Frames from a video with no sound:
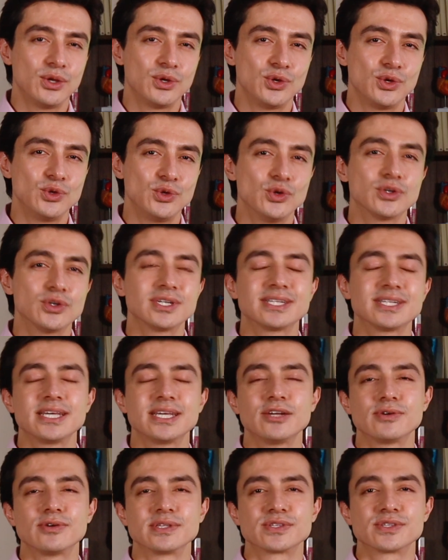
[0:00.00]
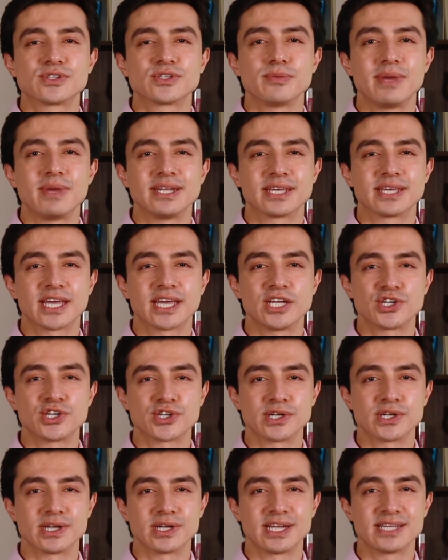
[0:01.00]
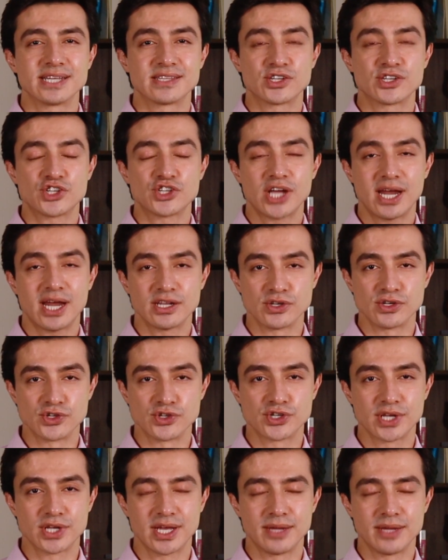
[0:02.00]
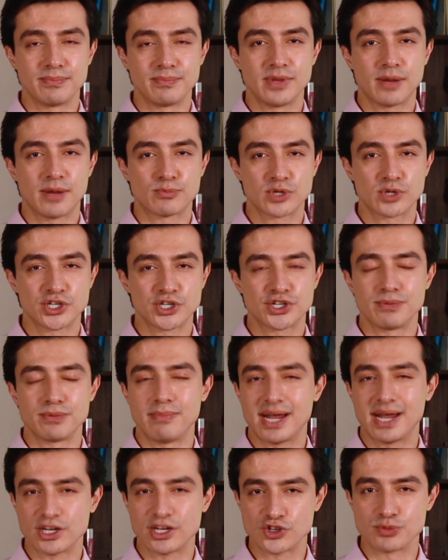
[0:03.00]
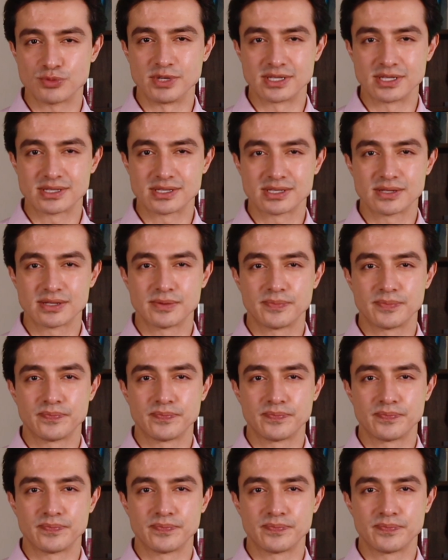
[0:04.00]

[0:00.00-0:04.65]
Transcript: Non-adherence to medication is a challenge in blood pressure management.